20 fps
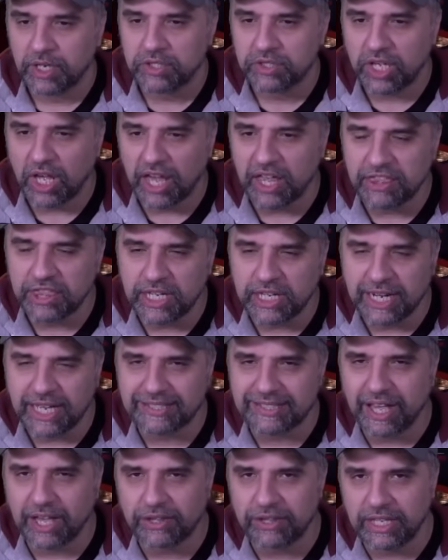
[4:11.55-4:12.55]
So I think
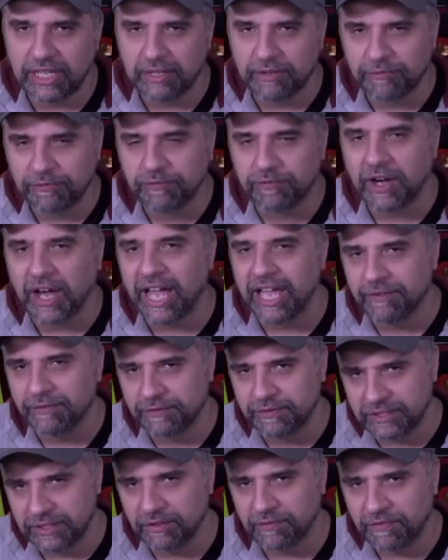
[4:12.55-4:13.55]
that's how the
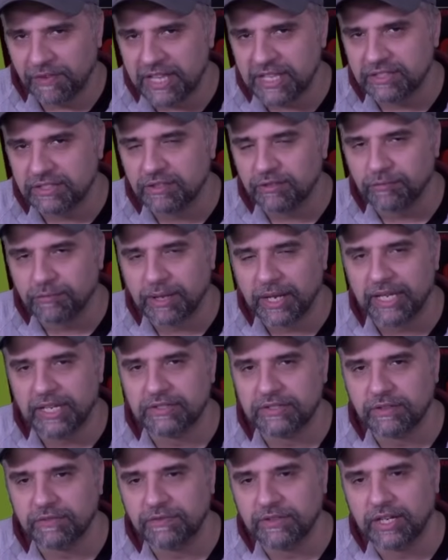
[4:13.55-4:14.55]
5 defensive
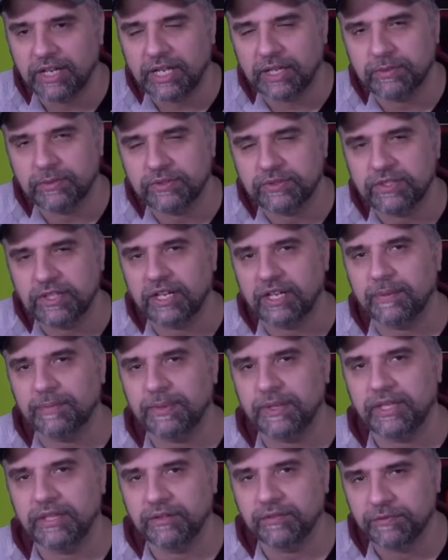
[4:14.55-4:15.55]
players, if you like, will set up
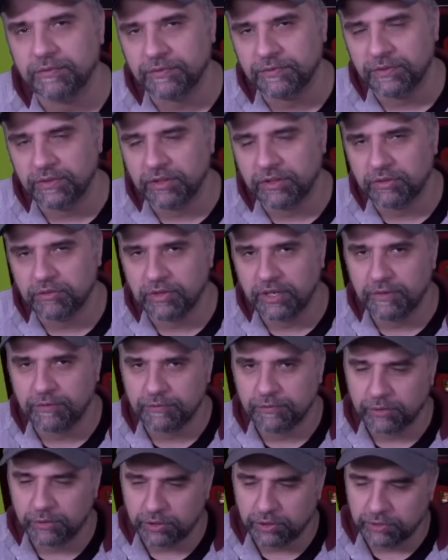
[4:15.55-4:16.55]
in the
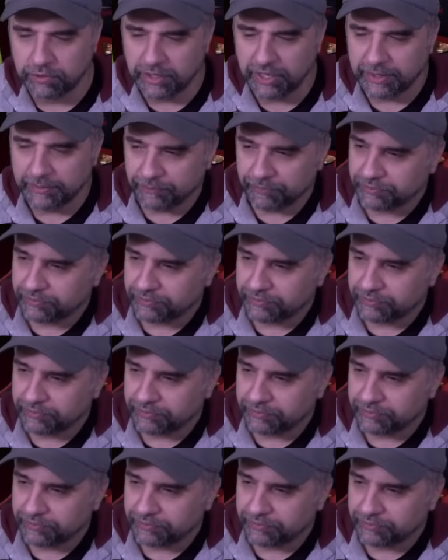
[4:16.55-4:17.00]
3-4-3.